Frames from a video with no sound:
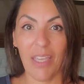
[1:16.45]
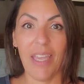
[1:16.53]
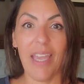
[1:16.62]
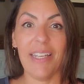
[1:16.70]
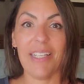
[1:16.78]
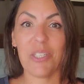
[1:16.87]

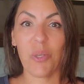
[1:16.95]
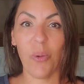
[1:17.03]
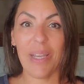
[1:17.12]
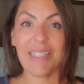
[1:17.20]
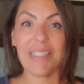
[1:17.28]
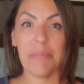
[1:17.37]
and it's
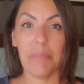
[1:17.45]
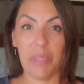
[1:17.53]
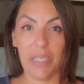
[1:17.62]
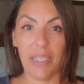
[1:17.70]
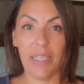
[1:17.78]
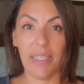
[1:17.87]
going to
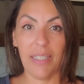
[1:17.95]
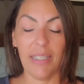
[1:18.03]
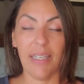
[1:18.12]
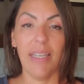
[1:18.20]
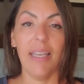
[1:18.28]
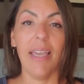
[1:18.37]
be
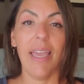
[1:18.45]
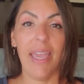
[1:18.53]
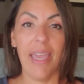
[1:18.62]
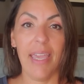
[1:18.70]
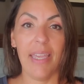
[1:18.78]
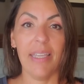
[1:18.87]

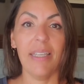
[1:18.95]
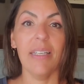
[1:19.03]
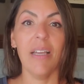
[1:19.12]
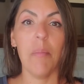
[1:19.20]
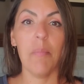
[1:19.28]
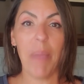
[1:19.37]
a
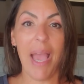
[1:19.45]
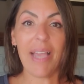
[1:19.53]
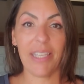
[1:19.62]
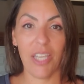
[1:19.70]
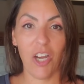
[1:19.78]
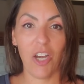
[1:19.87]

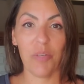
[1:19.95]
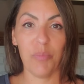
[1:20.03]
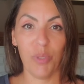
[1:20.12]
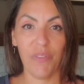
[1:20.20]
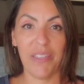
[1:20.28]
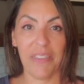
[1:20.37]
backyard
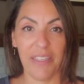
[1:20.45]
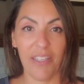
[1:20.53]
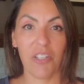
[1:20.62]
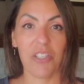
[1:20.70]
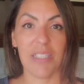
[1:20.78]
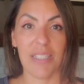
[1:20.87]
movie
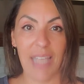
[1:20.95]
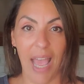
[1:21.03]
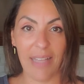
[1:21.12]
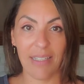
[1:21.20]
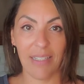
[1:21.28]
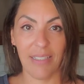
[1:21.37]
theater
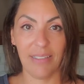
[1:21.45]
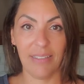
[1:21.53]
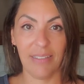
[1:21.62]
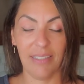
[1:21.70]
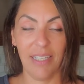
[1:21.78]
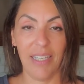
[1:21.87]
set.
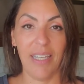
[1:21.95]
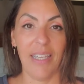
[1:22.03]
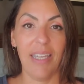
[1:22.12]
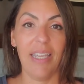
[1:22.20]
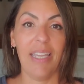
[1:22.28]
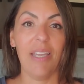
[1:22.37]

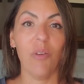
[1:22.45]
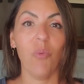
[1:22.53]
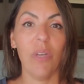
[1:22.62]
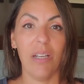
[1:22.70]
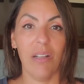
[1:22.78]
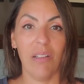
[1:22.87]
It
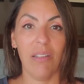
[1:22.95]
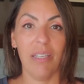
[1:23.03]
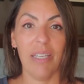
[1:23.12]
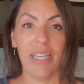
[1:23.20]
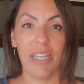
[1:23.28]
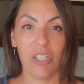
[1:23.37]
will
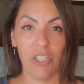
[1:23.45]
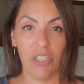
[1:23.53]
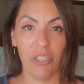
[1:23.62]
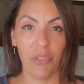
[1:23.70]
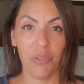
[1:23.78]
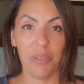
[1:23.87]

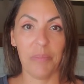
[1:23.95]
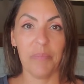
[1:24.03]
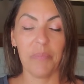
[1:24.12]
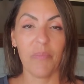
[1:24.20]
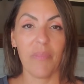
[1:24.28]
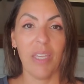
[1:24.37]
include
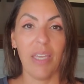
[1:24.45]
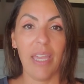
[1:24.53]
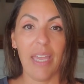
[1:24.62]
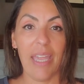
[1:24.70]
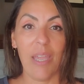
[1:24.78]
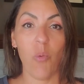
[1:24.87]

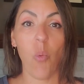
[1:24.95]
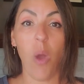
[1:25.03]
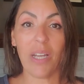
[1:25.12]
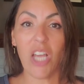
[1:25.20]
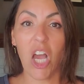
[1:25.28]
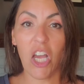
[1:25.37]
a
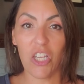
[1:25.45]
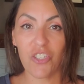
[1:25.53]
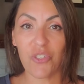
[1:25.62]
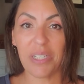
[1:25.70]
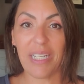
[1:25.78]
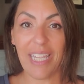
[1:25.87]

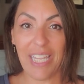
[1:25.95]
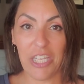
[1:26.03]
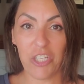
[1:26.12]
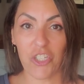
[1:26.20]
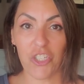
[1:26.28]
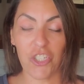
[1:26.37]
100
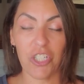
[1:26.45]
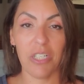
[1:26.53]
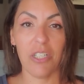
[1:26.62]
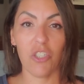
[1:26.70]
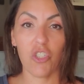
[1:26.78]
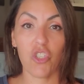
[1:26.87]
inch
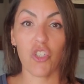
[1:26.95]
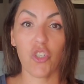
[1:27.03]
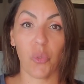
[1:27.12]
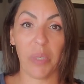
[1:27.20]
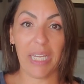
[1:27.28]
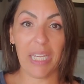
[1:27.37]

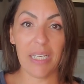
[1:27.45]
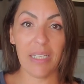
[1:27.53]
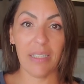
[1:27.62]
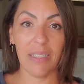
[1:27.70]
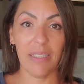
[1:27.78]
screen,